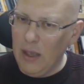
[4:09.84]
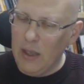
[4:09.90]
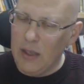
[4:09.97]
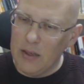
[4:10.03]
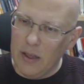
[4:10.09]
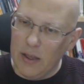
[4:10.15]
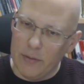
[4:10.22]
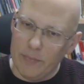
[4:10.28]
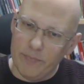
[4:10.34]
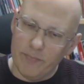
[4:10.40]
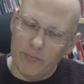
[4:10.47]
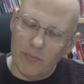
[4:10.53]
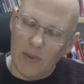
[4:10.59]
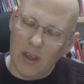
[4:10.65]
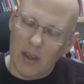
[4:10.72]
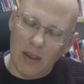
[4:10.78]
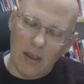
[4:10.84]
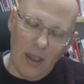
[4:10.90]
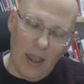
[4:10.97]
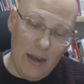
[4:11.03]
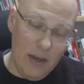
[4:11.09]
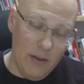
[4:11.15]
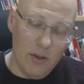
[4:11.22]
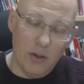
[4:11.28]
And
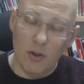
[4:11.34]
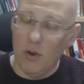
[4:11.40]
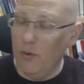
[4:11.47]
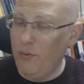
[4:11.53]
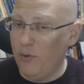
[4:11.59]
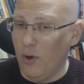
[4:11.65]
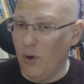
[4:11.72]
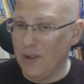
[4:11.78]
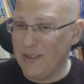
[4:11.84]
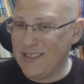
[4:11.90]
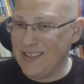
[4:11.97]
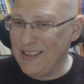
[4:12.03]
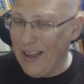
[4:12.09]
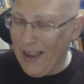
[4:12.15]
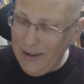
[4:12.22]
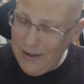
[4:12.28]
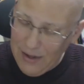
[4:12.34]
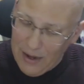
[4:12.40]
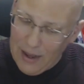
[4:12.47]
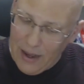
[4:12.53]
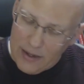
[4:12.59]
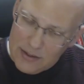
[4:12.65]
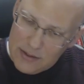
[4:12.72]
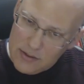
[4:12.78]
if you go for
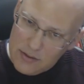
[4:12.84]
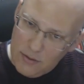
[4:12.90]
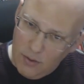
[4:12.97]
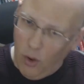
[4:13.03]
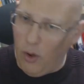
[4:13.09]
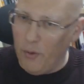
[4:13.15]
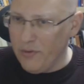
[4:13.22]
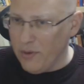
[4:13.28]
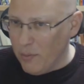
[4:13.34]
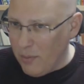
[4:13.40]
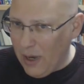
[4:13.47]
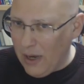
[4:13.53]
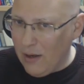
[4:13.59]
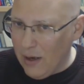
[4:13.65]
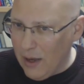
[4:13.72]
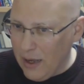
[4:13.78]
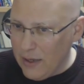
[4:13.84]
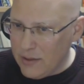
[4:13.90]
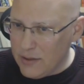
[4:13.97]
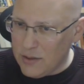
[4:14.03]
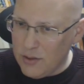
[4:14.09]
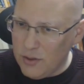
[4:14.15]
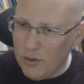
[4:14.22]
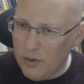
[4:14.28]
sidelines of the main
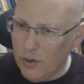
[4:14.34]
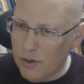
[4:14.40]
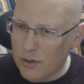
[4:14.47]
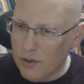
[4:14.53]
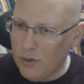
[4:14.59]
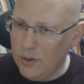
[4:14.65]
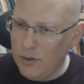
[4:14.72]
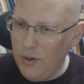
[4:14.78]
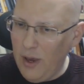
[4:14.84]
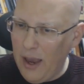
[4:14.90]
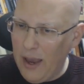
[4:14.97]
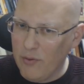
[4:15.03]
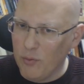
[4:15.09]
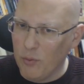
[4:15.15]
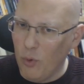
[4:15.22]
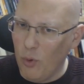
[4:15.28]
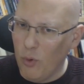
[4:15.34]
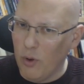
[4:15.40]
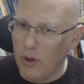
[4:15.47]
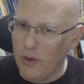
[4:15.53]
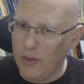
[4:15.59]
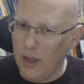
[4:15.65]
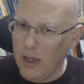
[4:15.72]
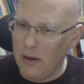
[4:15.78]
lines, you're not going to have
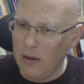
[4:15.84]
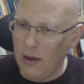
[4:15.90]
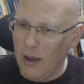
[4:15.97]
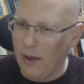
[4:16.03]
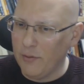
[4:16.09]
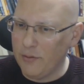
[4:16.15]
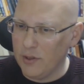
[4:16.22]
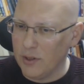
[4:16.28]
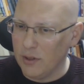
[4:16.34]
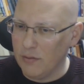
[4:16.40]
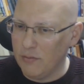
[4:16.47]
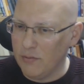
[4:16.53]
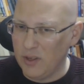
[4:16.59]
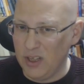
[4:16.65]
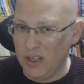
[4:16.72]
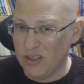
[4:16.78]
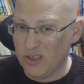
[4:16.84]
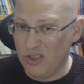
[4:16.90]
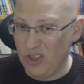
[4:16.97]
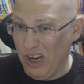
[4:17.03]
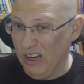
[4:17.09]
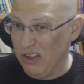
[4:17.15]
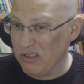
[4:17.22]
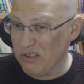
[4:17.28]
more than after the
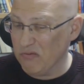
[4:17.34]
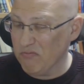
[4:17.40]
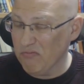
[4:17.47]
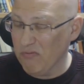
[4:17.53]
exchange.